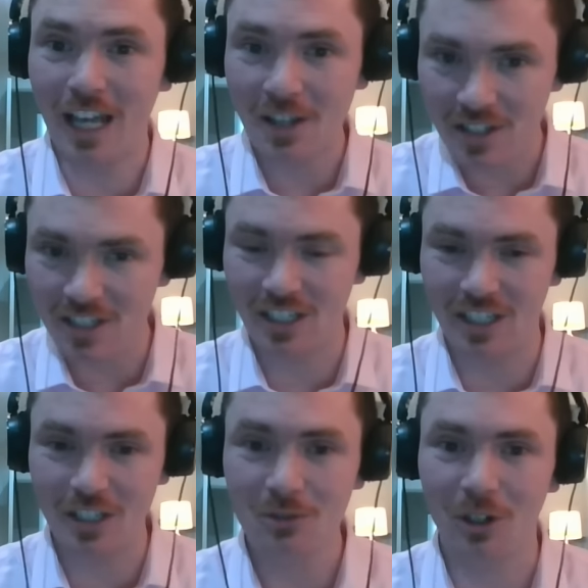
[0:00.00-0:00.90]
as this
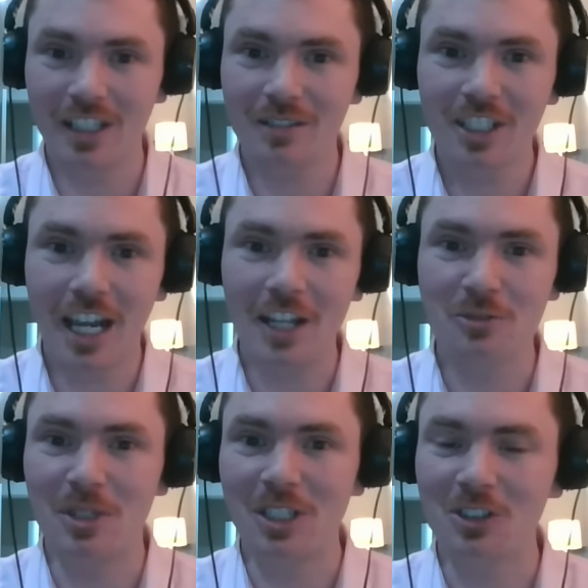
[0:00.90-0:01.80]
is, right, cats
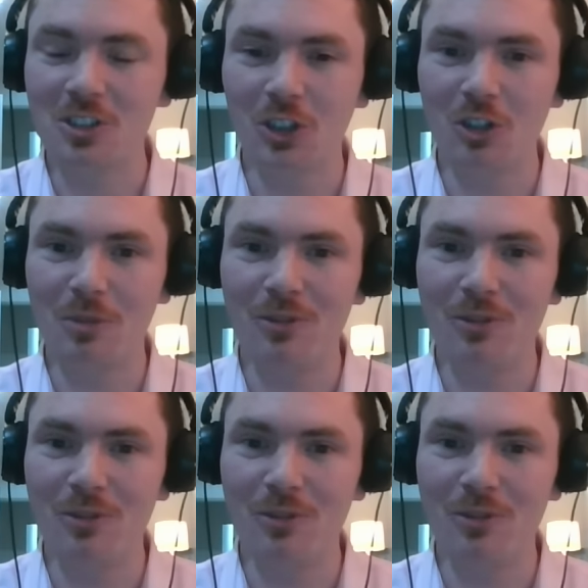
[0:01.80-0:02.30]
being controlled